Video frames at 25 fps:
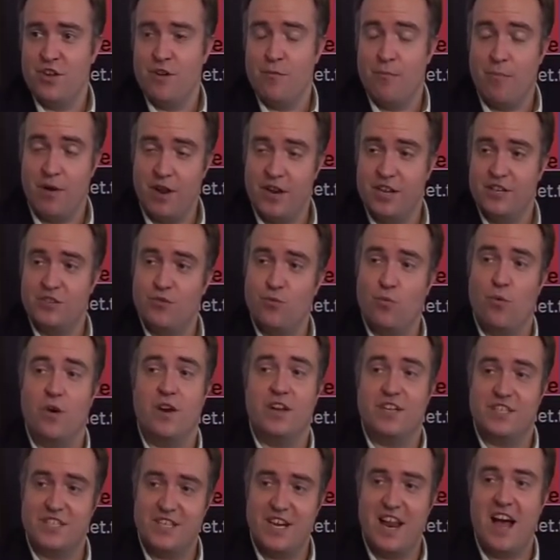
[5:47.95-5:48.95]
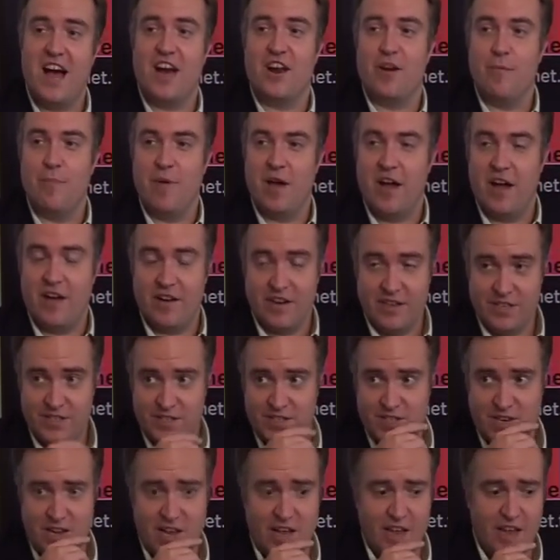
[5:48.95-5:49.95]
But what it's not about is
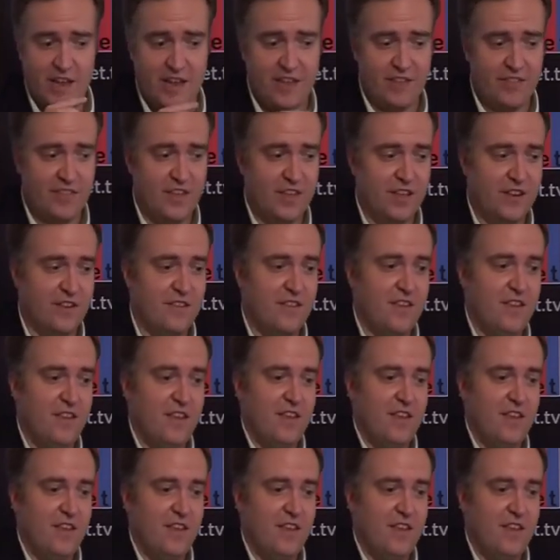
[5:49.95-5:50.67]
saying that,